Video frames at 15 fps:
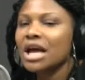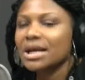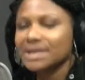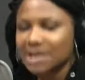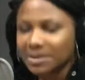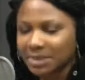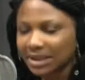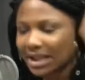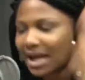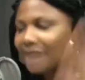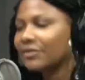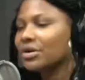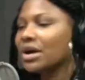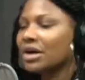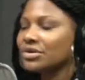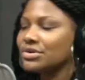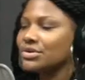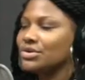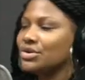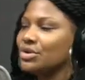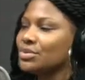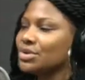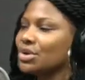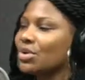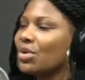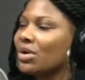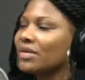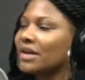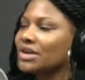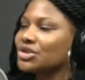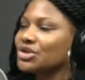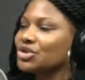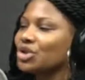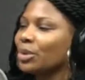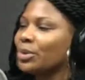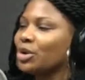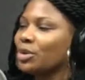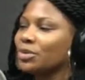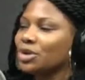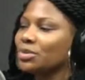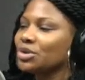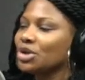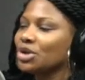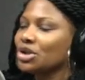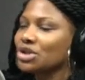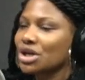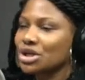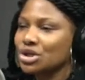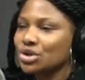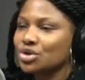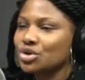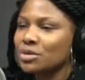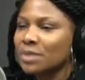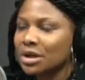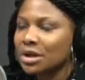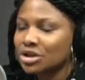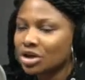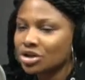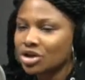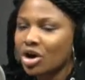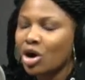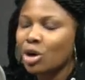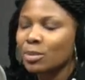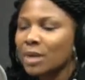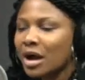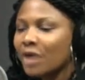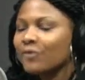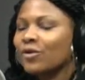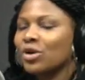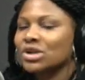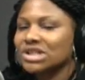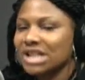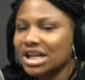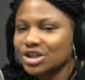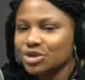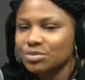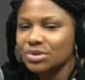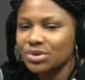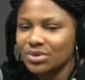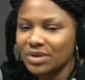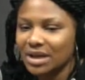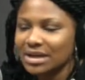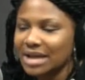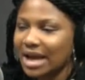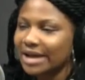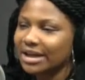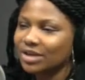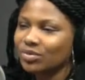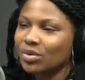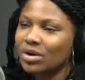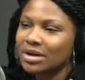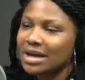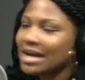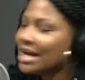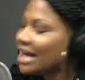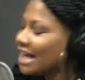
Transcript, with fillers: It's going to be live on our YouTube. So go on there to www.youtube.com forward slash smooth981.